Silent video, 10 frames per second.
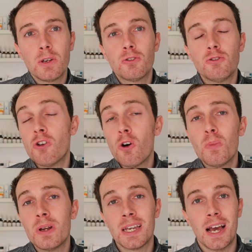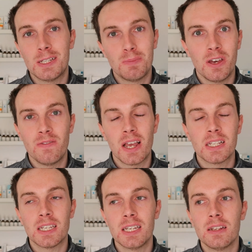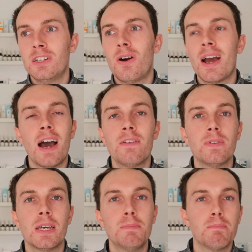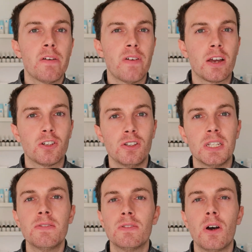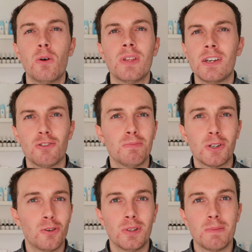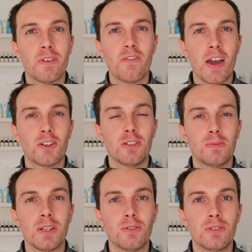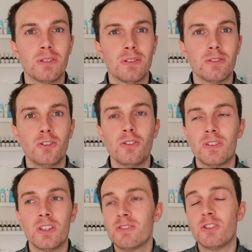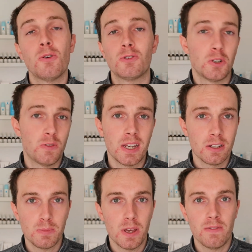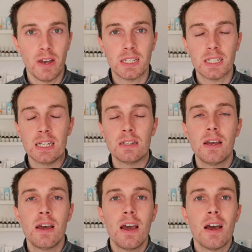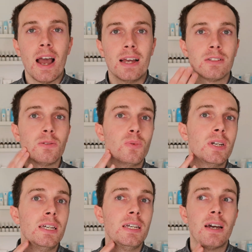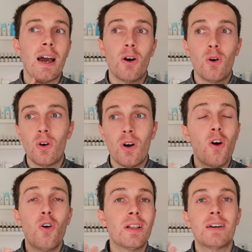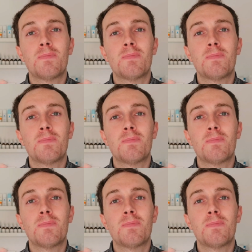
because nobody has perfect skin. You know, I have imperfections, even though they shouldn't be called imperfections, because there's no such thing as perfect skin. And we all,